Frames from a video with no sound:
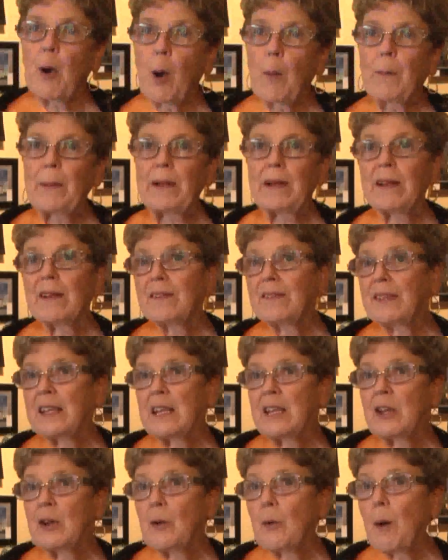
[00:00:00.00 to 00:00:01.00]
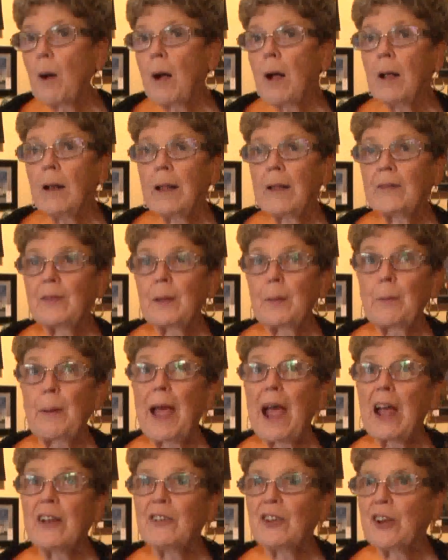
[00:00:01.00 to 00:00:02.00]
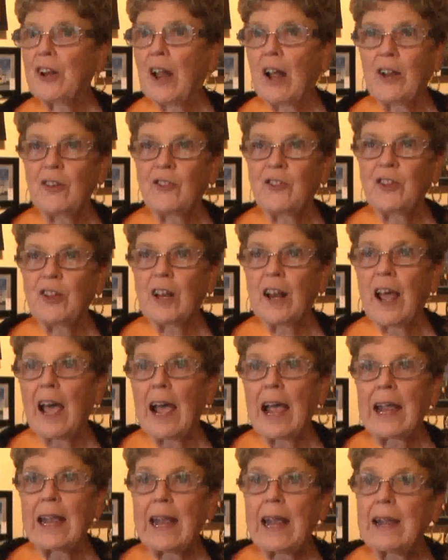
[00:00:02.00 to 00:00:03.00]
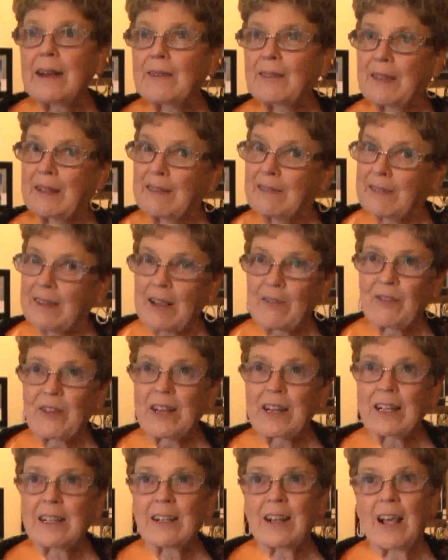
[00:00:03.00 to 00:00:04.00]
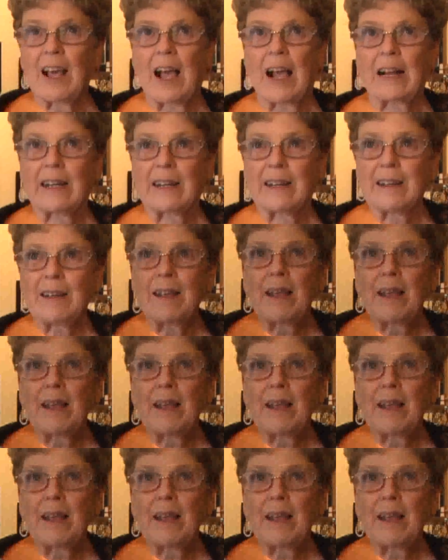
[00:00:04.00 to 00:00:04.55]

hoping to see you all at the pageant on July 8th at 7 o'clock.